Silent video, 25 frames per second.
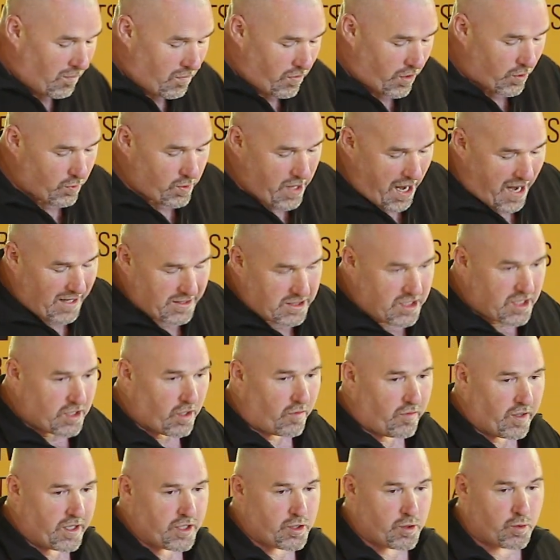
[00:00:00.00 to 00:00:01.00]
the reality
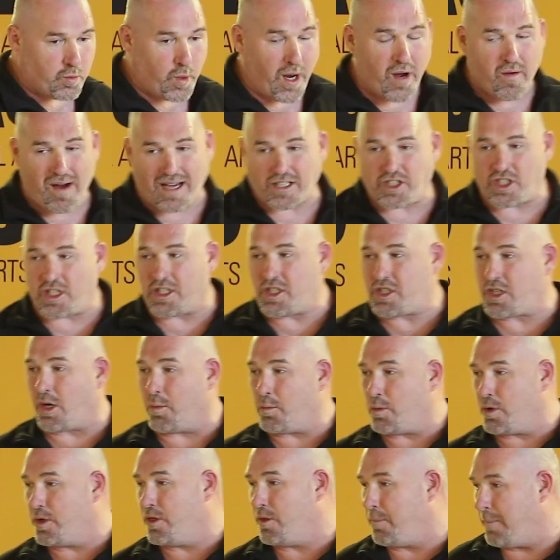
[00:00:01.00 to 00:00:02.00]
of it is we're actually
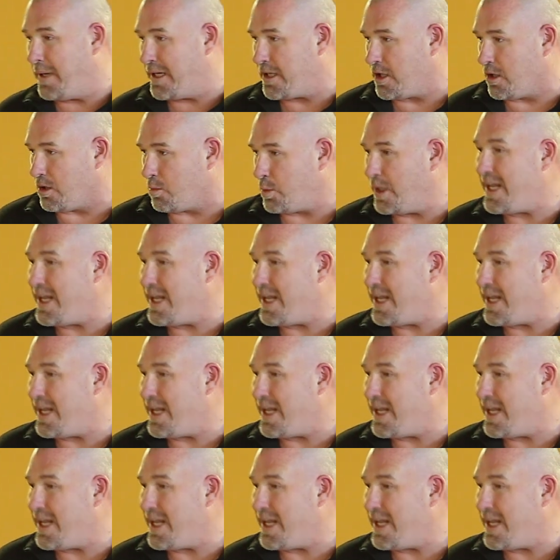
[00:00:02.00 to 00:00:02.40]
somewhere in the middle.